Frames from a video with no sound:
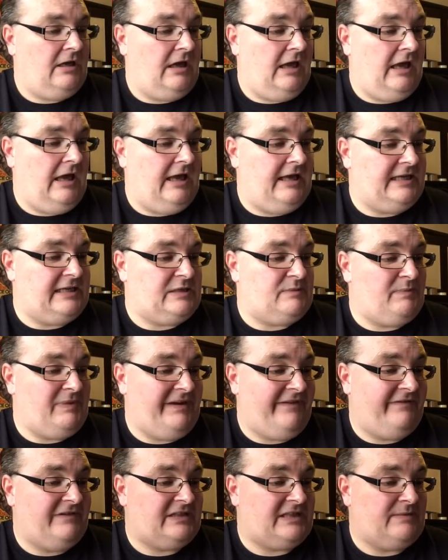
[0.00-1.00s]

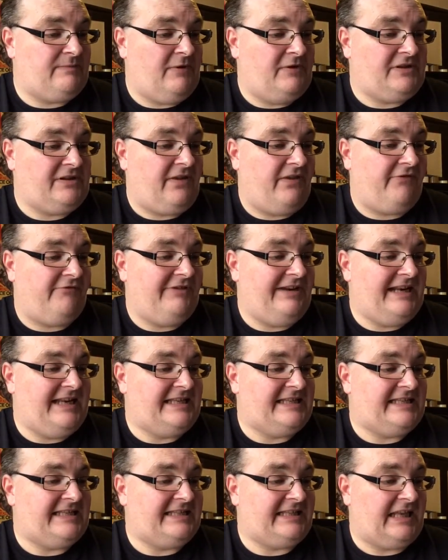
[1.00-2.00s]
Experience the most
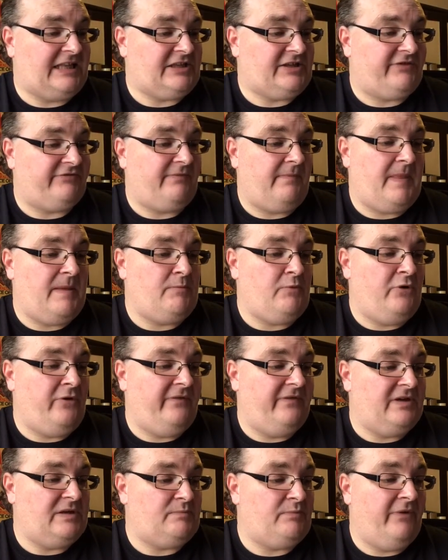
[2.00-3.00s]
thrilling stunts from the
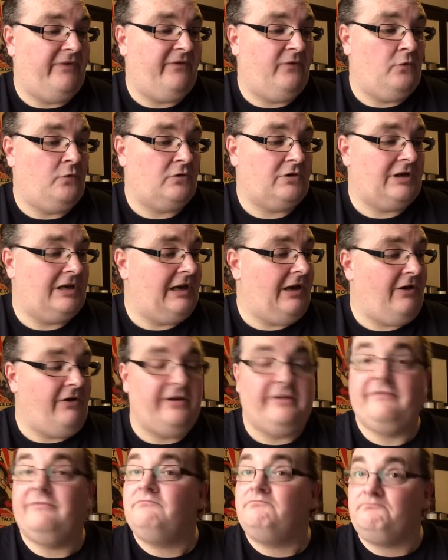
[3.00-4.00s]
movies performed
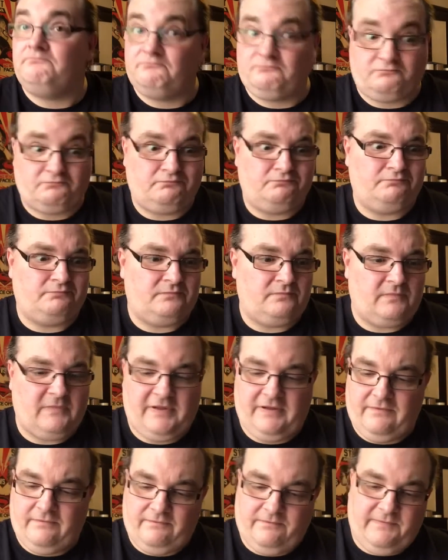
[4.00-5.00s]
live.
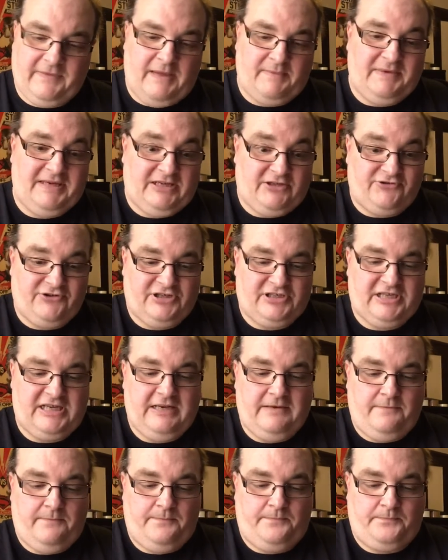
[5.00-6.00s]
That'd be interesting.